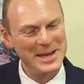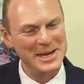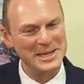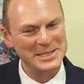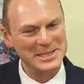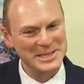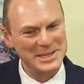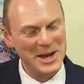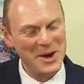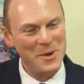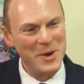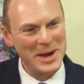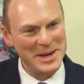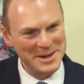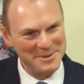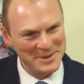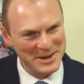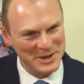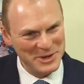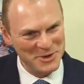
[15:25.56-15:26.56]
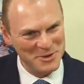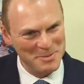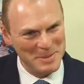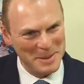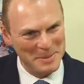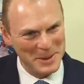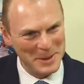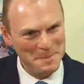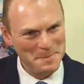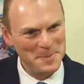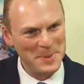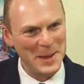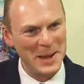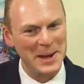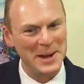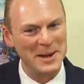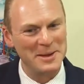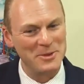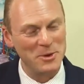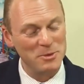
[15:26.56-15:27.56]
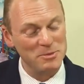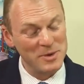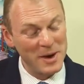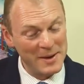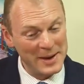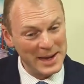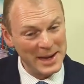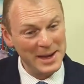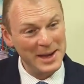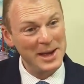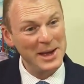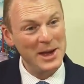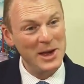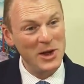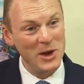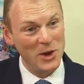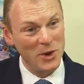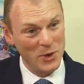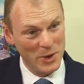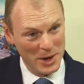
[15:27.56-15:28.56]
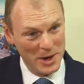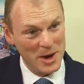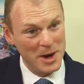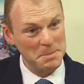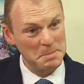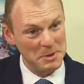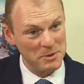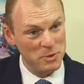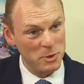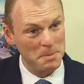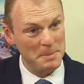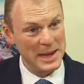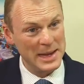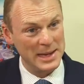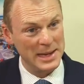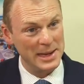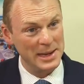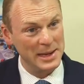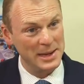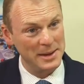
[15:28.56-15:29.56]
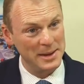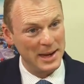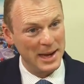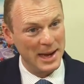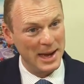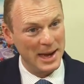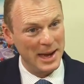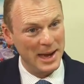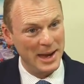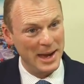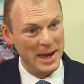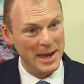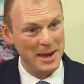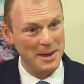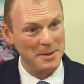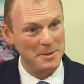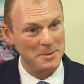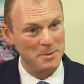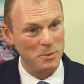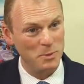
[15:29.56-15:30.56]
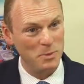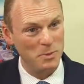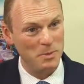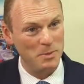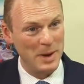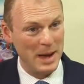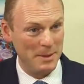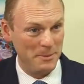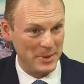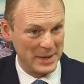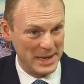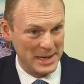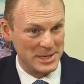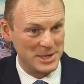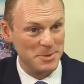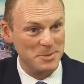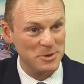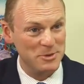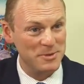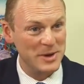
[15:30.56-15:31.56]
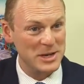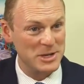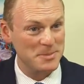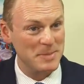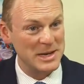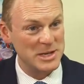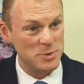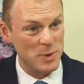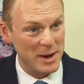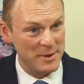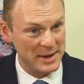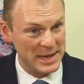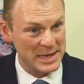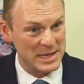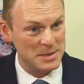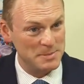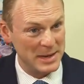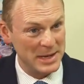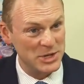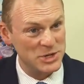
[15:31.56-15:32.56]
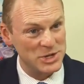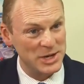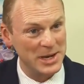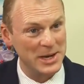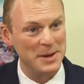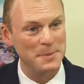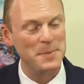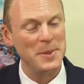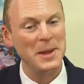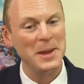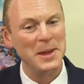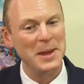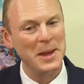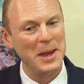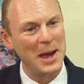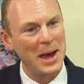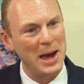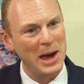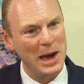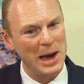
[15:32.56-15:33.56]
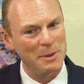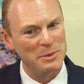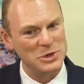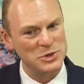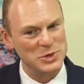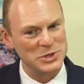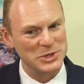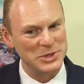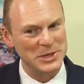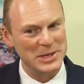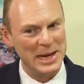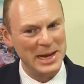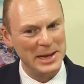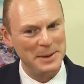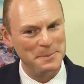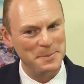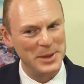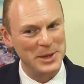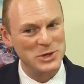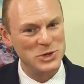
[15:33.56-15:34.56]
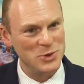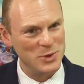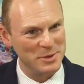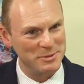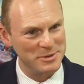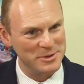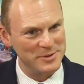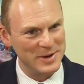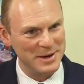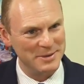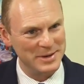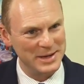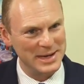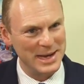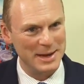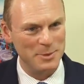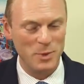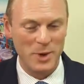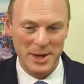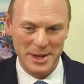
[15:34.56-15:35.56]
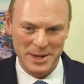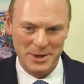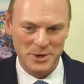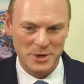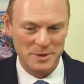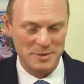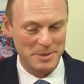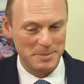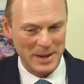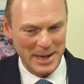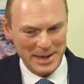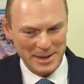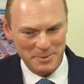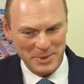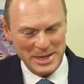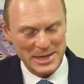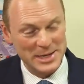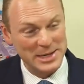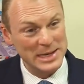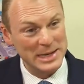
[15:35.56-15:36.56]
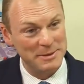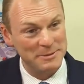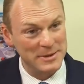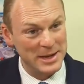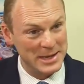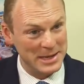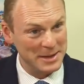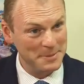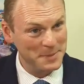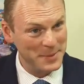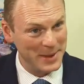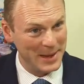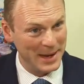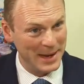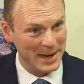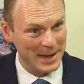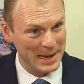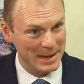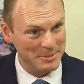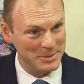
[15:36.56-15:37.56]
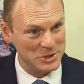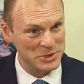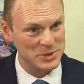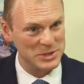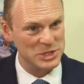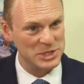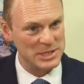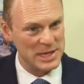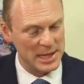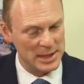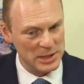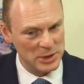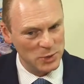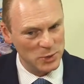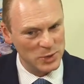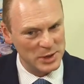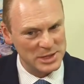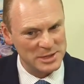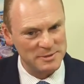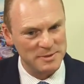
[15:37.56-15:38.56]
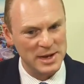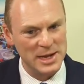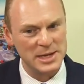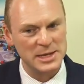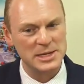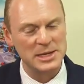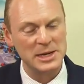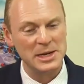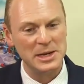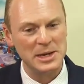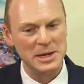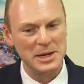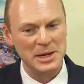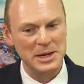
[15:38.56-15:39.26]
Yes, no, I definitely do remember them, and I thought very long and hard before making what I assume you refer to my swearing-in speech, which was on day 2 of arriving. Day 1, I got off the plane and went to see the flooding, which we just had the August floods.